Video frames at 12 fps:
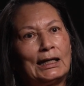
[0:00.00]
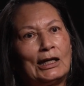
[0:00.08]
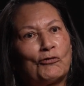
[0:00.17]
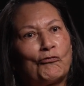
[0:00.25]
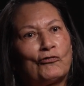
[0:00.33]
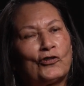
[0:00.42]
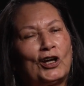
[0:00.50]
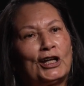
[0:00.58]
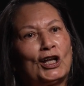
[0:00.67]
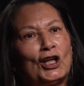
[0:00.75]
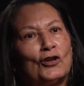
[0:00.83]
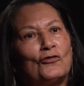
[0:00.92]
in front
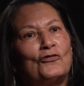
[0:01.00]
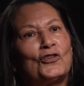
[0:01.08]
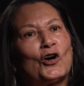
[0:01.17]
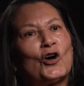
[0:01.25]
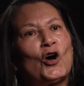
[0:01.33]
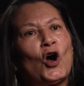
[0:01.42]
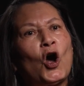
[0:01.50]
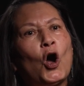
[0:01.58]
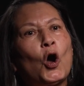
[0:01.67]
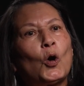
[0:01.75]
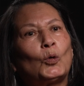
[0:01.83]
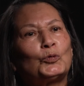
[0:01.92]
of the
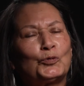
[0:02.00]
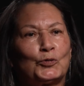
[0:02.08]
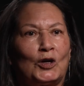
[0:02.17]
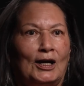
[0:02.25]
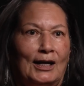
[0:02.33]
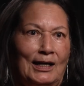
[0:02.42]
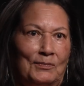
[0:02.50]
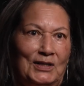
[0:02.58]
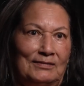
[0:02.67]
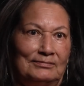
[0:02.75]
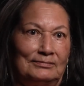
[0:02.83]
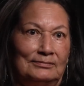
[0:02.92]
whole tribe
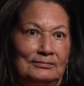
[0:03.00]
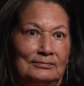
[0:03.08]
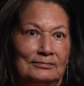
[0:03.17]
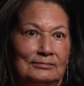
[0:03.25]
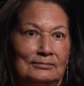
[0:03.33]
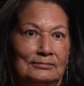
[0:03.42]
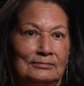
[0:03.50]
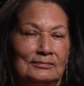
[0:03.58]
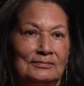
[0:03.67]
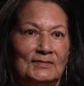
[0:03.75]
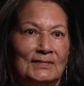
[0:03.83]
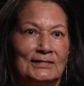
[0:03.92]

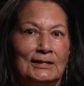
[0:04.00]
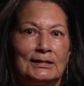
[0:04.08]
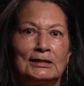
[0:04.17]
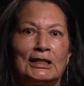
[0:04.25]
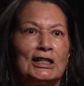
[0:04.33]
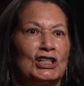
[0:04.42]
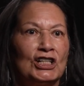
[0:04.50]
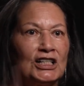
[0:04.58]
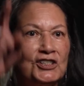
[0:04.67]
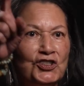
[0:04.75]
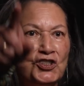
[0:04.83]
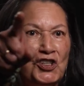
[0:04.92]
just said,
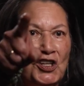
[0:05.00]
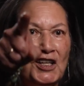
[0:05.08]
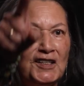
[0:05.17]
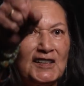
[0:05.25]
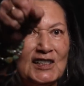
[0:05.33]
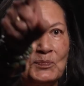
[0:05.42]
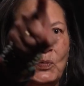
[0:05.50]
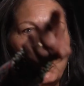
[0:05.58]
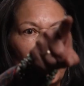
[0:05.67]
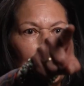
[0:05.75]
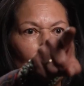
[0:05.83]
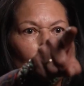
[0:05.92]
she's
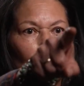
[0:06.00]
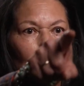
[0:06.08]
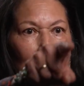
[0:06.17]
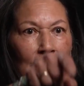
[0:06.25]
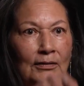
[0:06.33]
spoiled.